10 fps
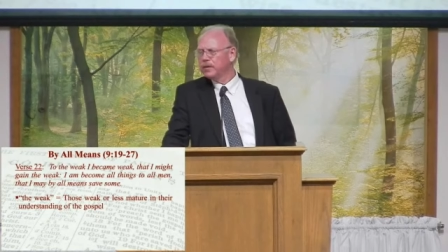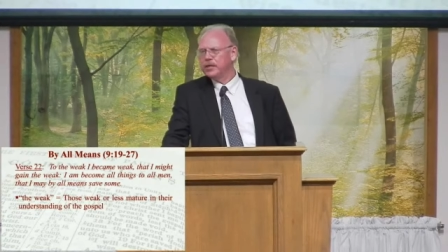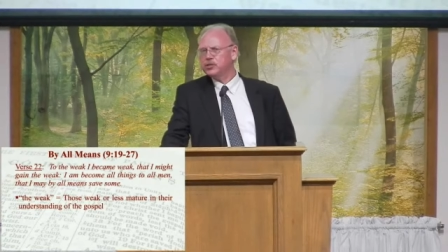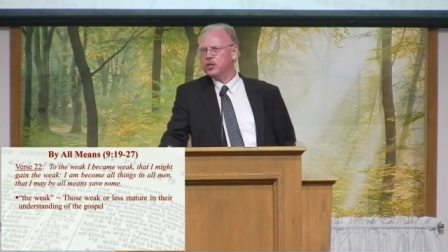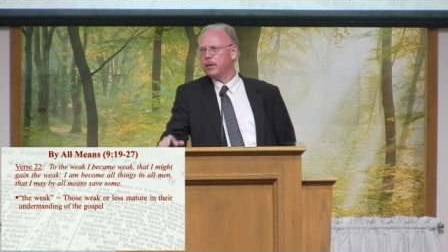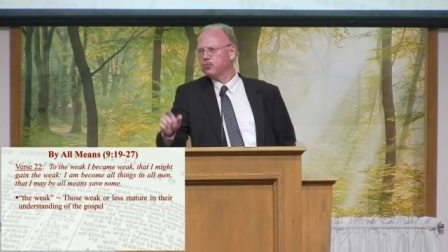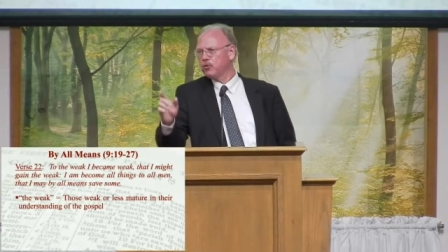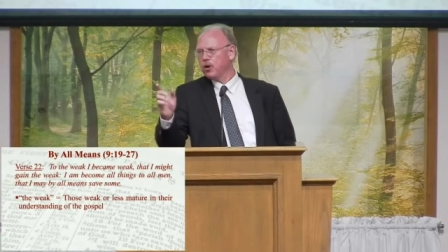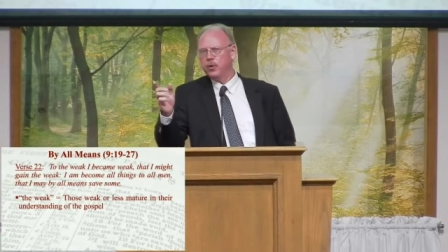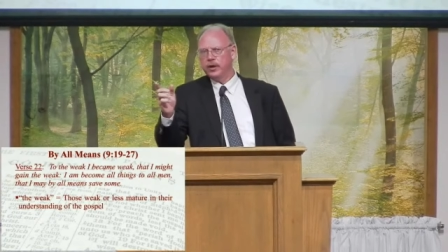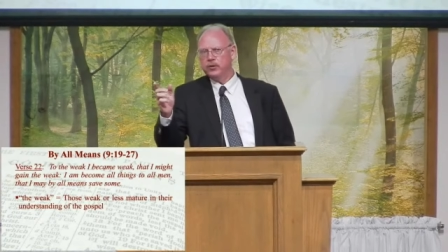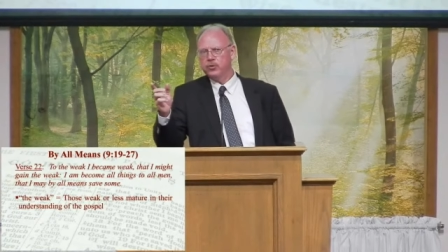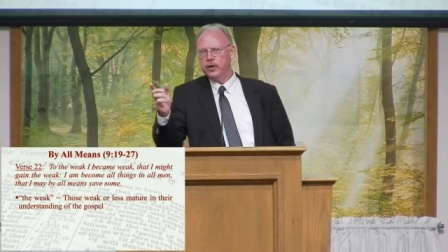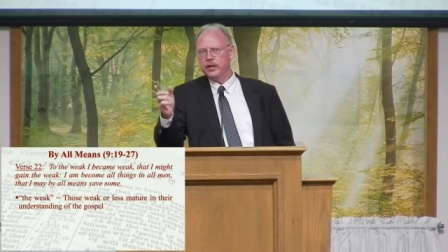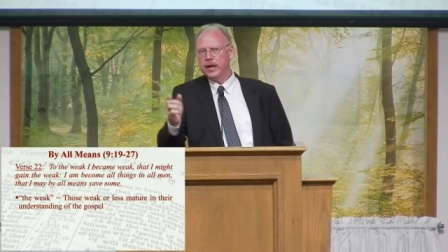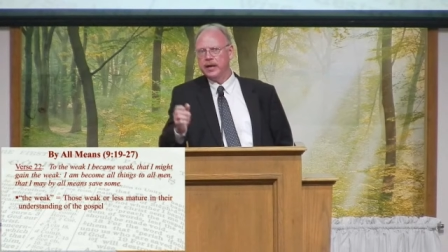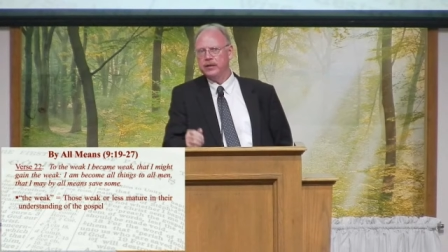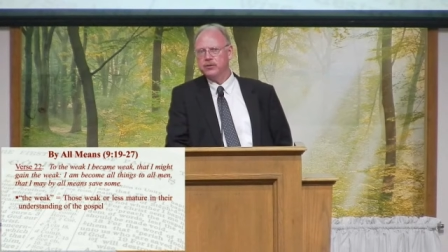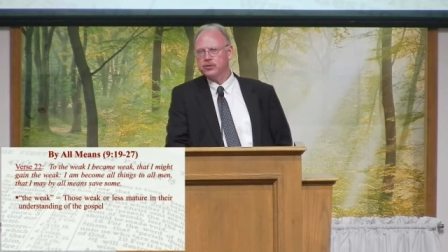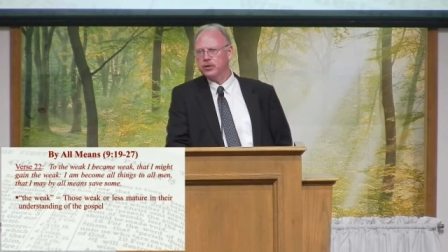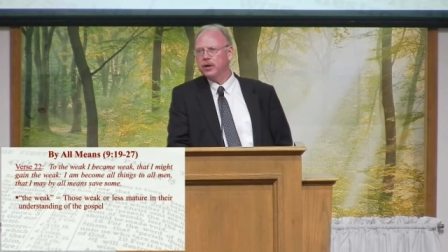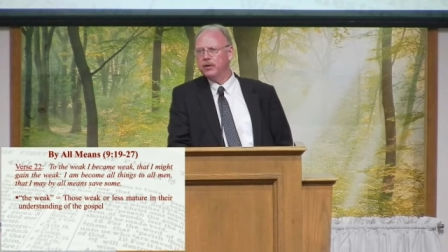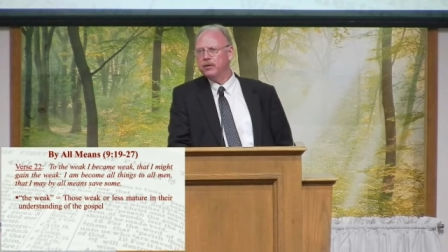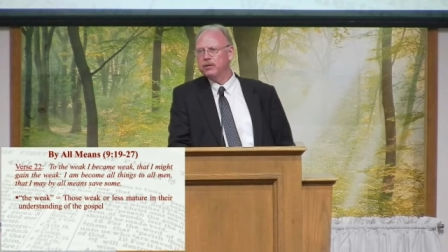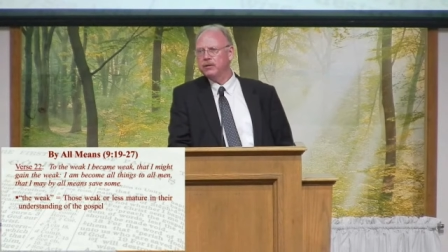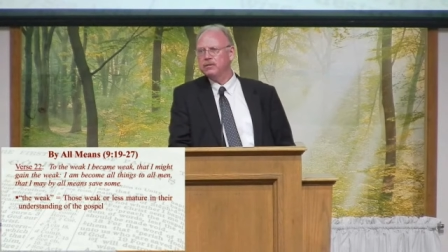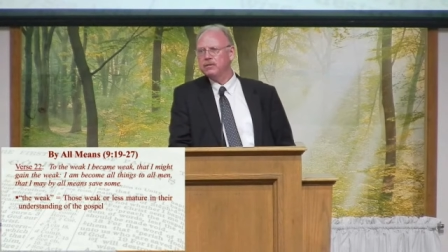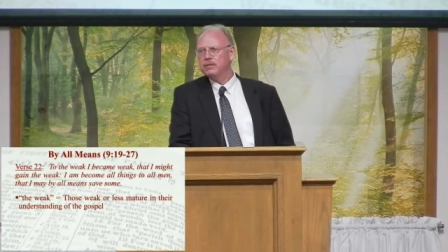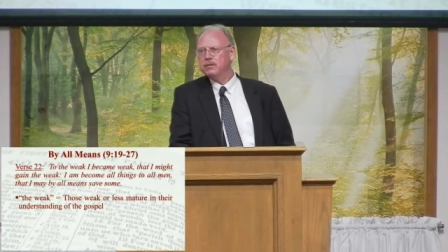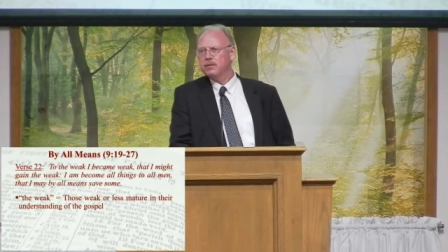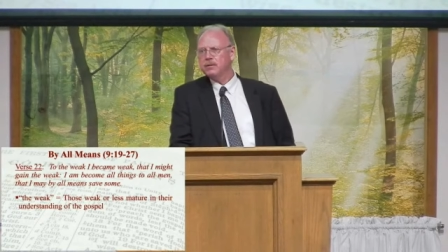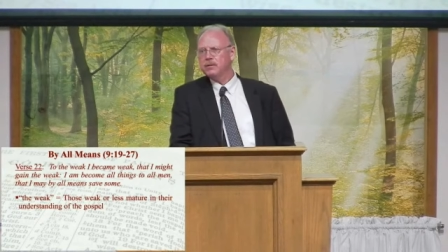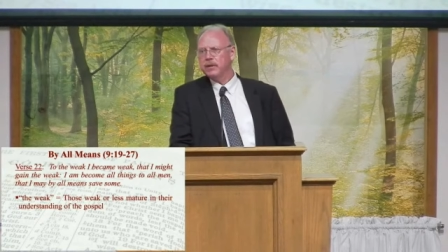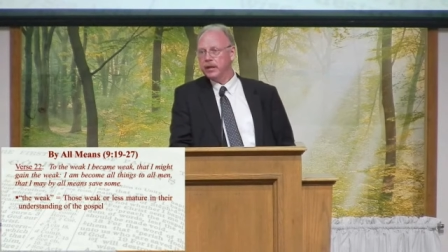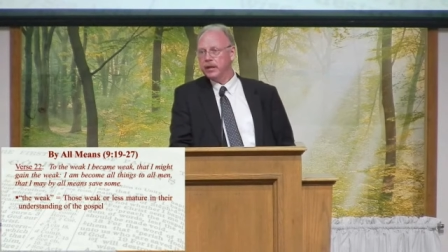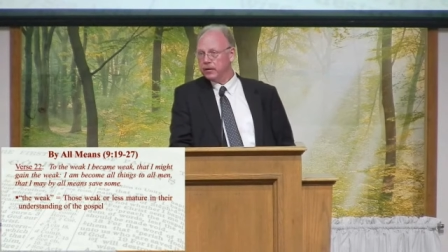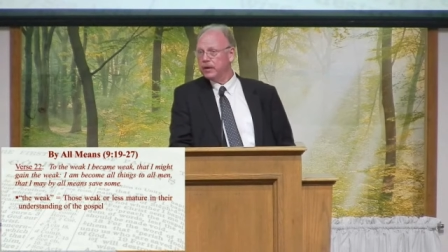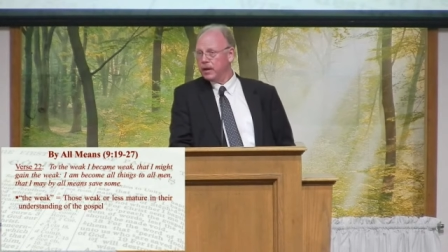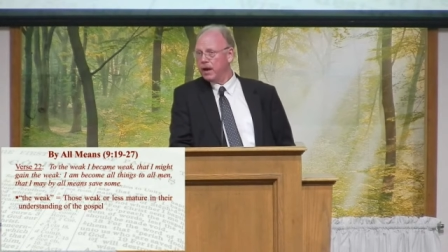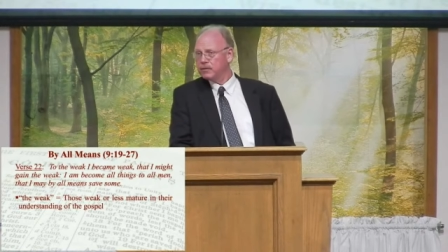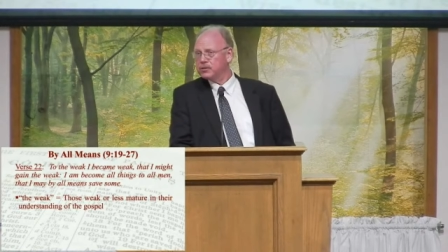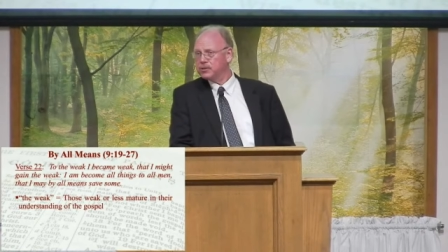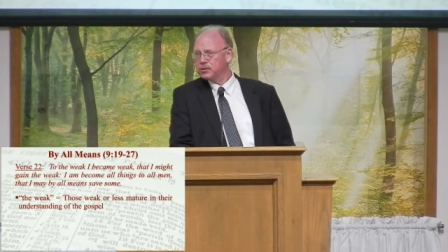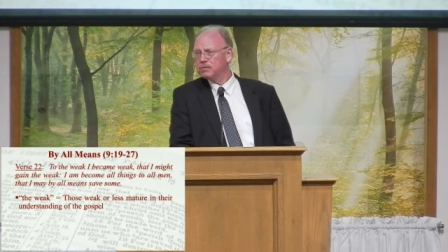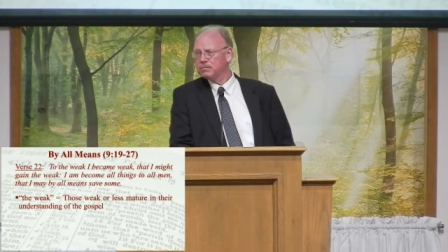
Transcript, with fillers: They stopped growing 29 years ago. They are a novice.